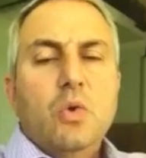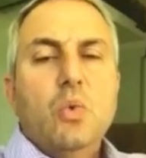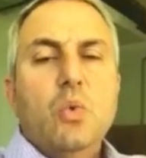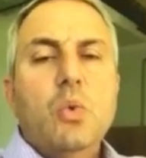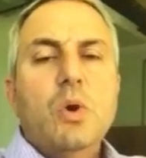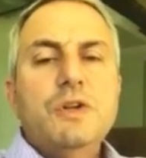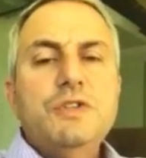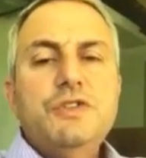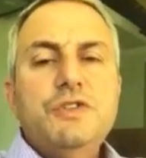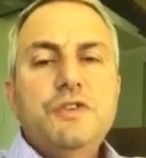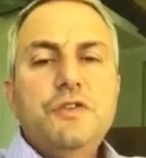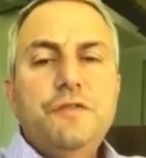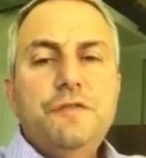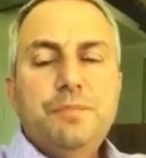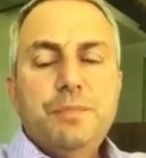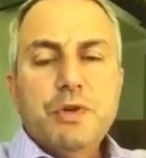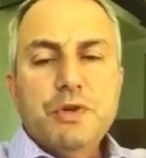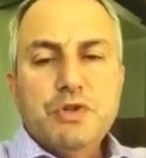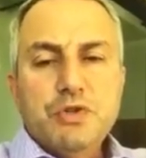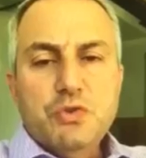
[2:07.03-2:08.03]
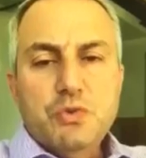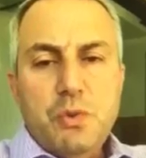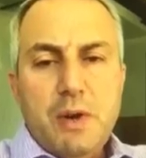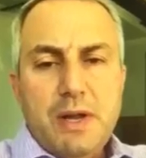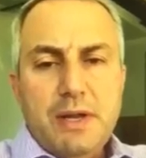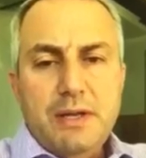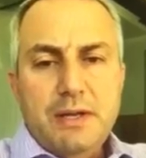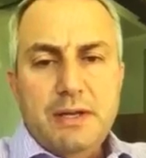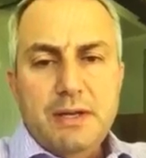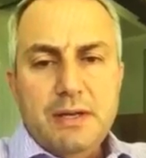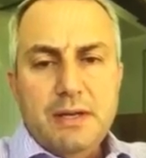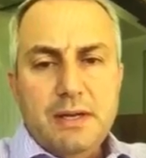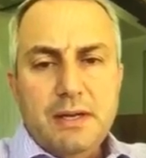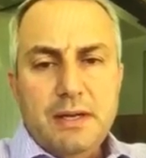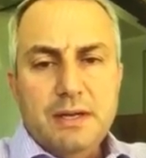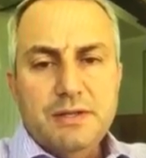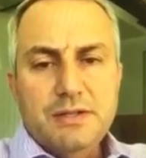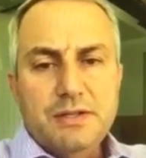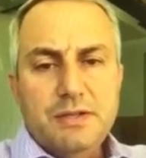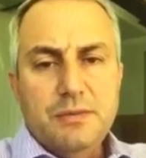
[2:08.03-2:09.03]
Once you've persuaded a
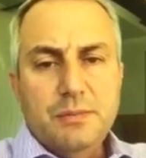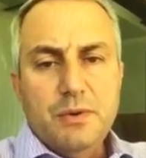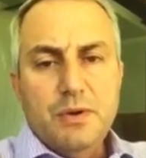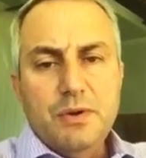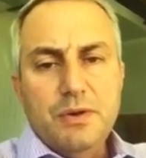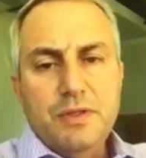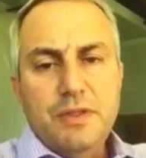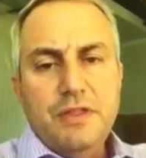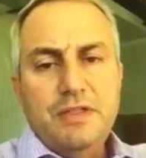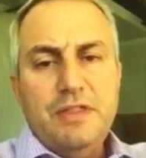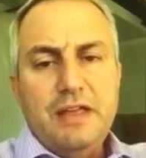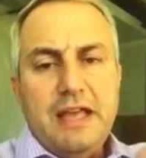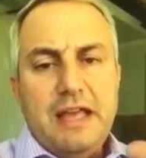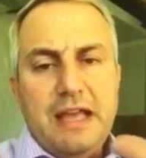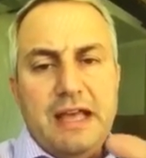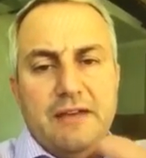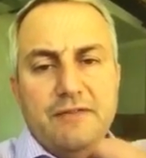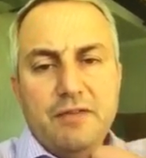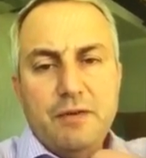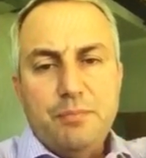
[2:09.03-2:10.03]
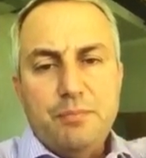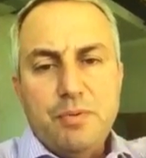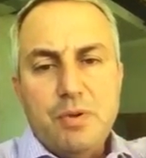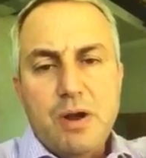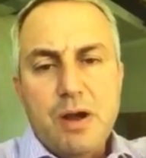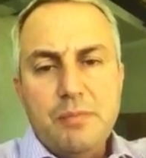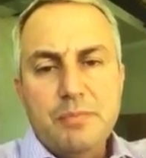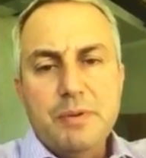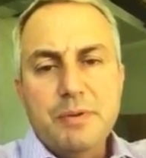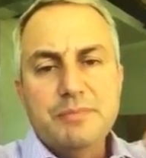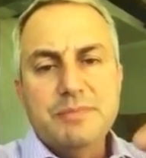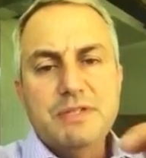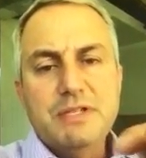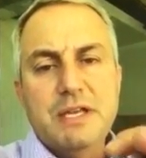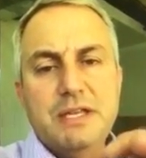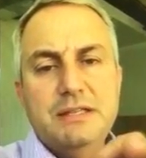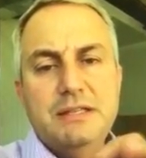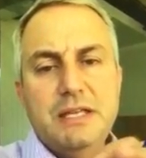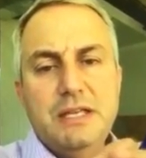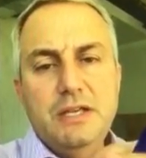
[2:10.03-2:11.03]
customer that they have a problem
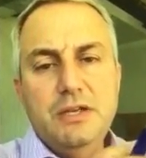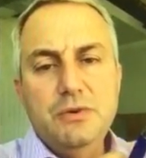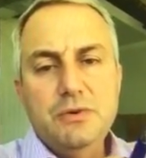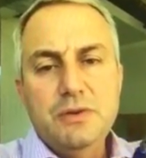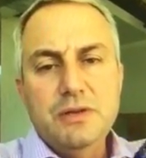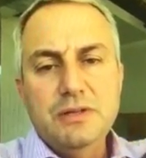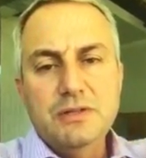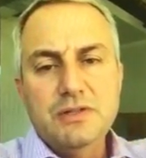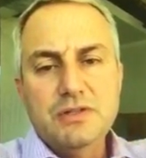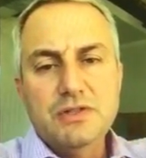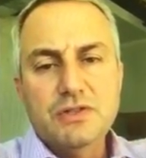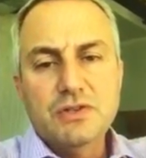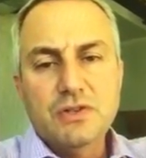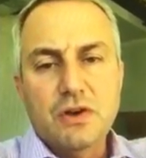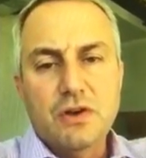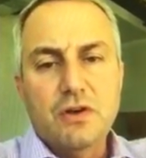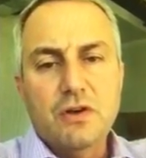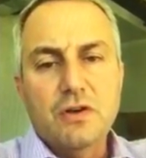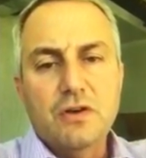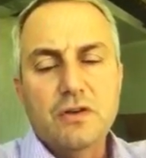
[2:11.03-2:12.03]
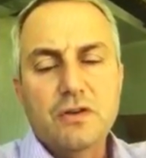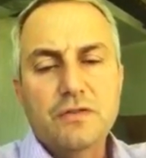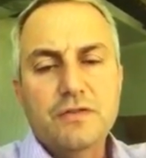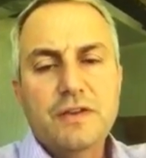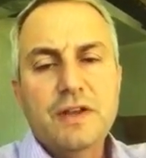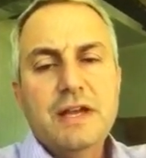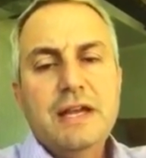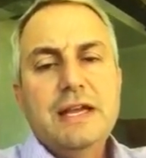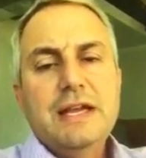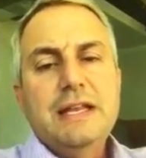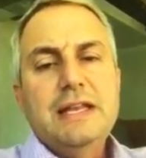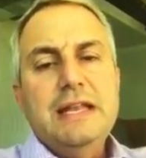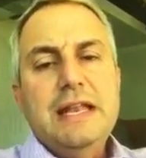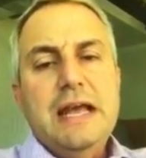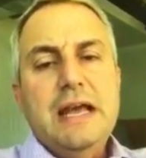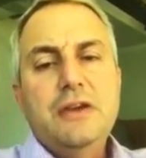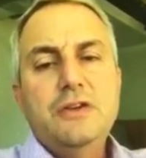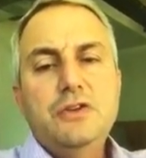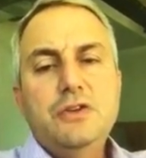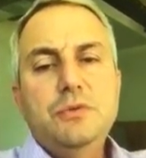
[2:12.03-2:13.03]
set that you can solve,
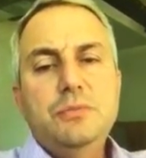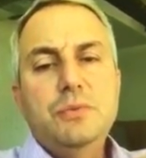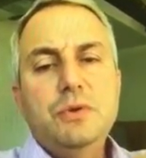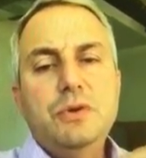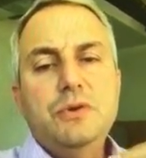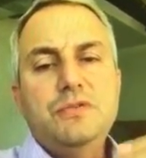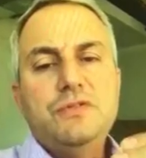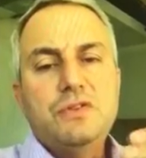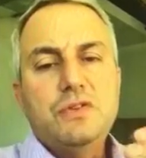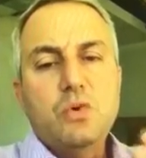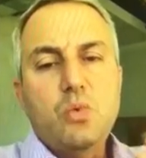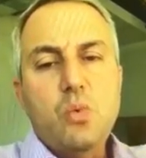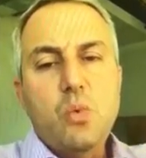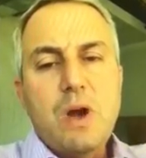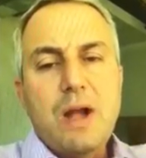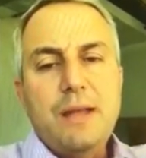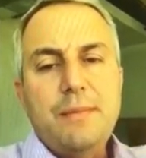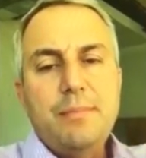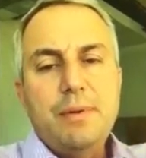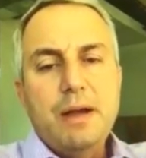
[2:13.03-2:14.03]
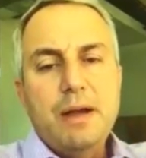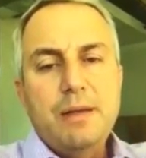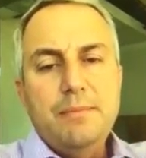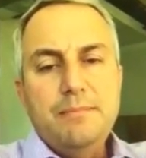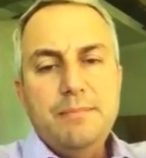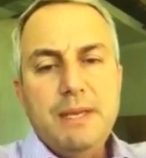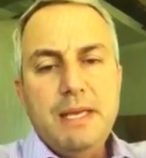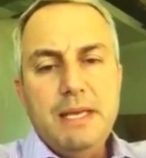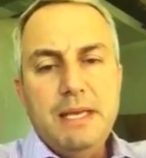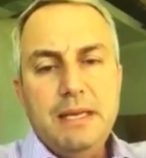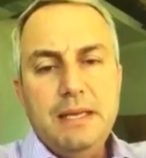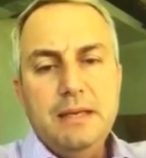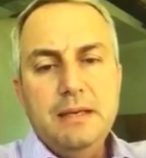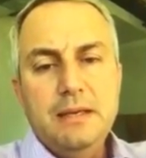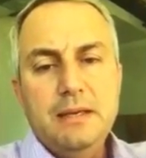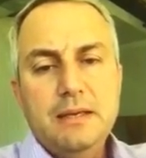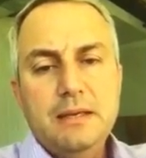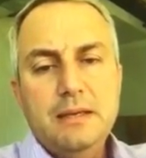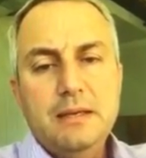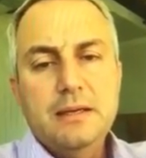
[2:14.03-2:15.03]
now you move to why buy me.
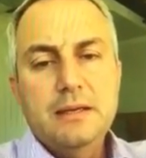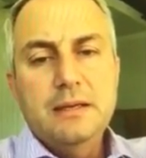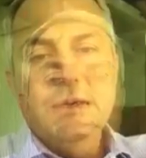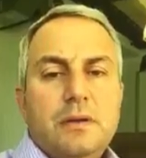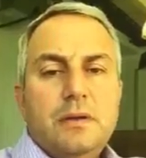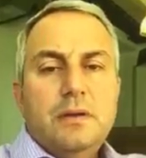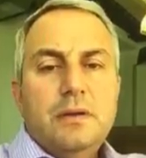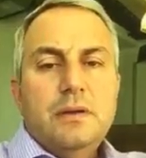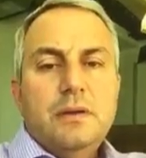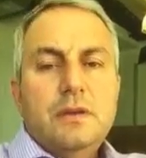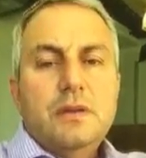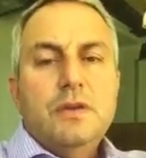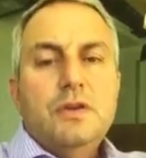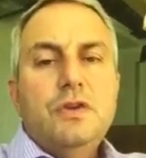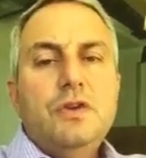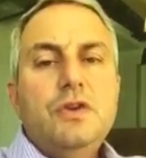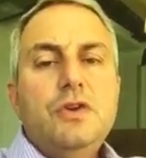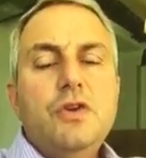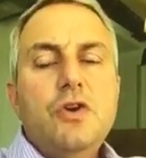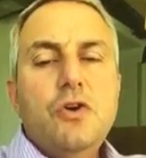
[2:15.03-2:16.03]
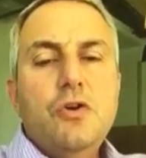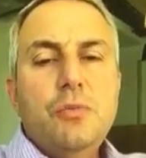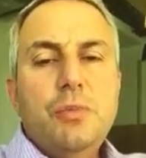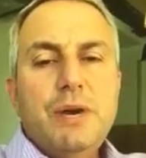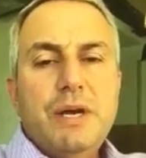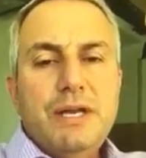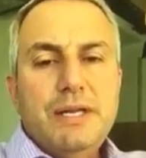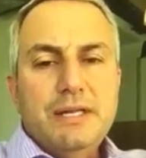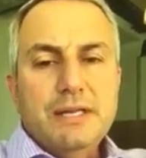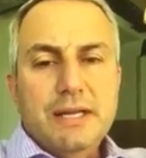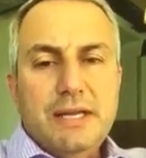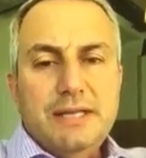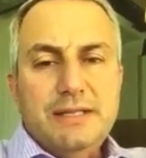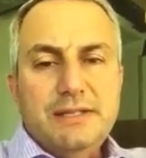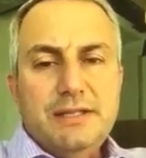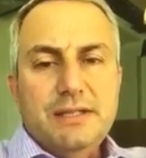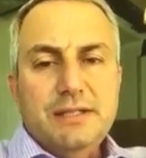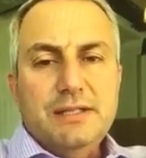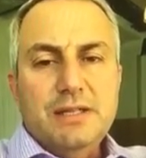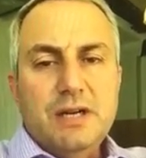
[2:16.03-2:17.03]
Nobody
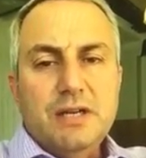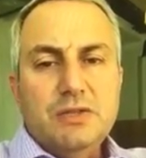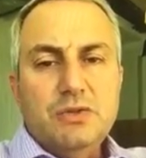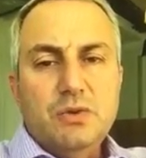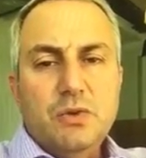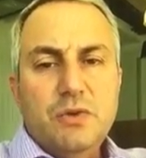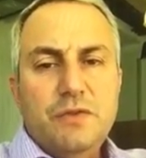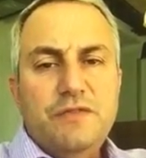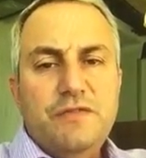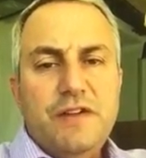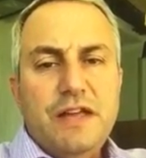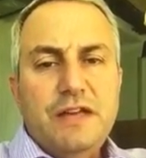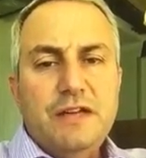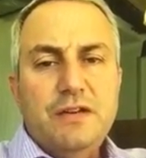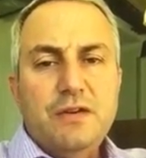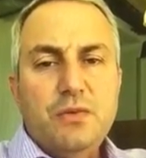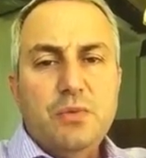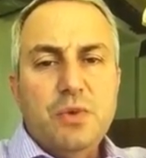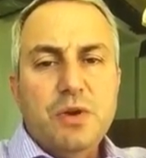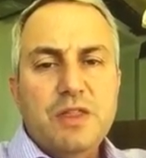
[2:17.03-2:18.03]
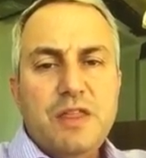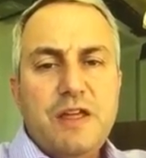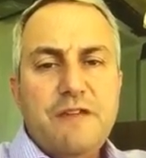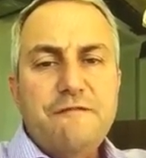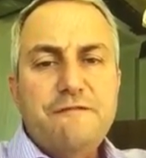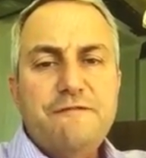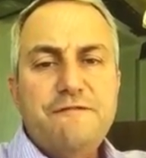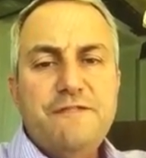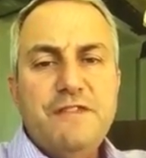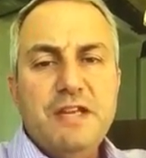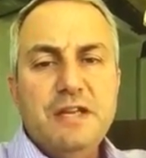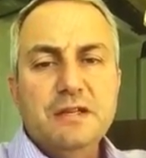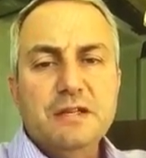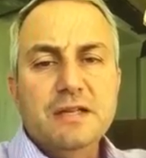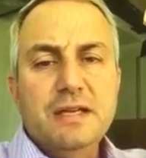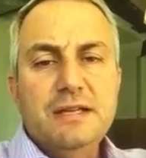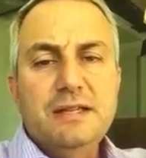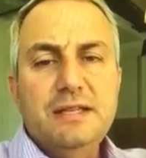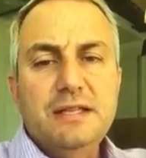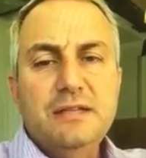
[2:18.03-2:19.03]
likes to talk to a vendor where they feel
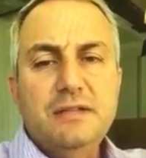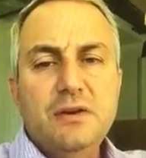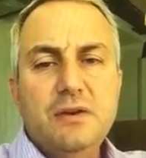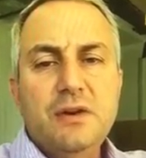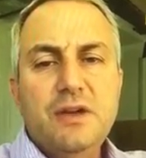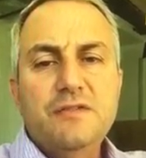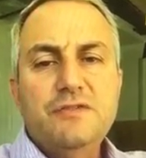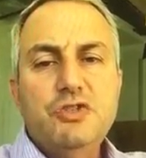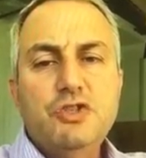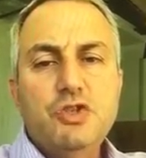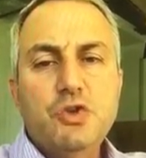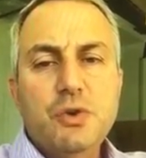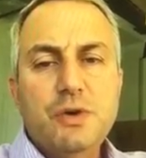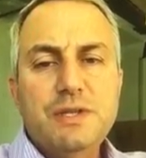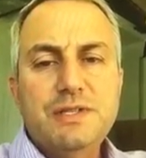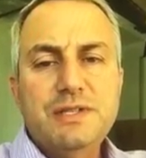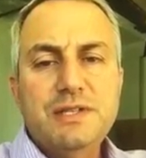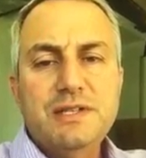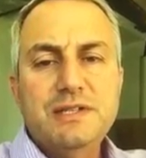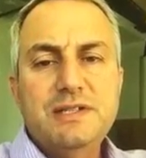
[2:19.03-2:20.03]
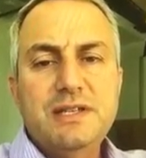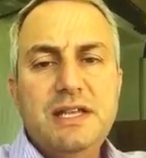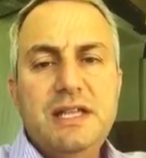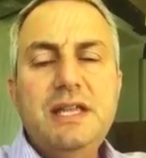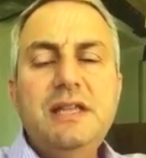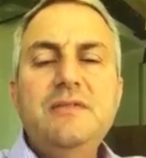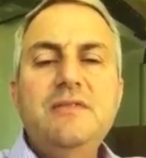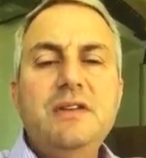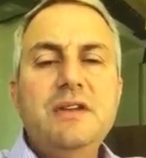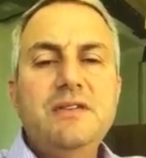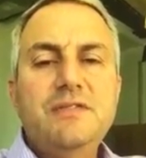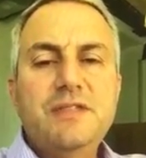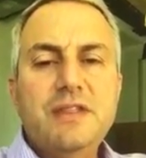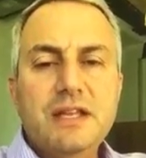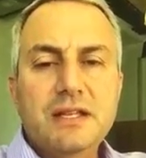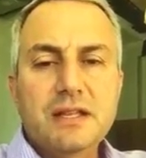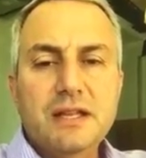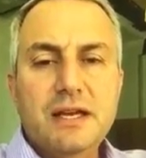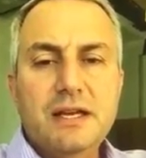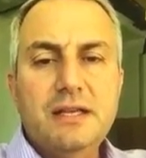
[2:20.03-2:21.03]
like they don't have choices, even if
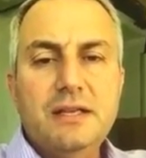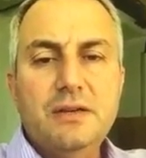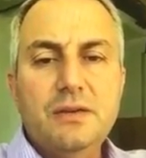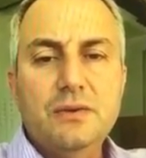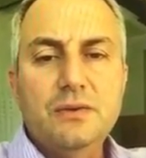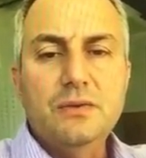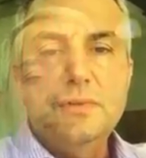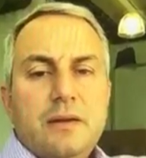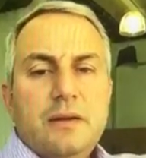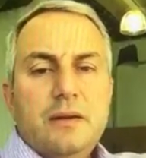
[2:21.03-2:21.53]
they like you.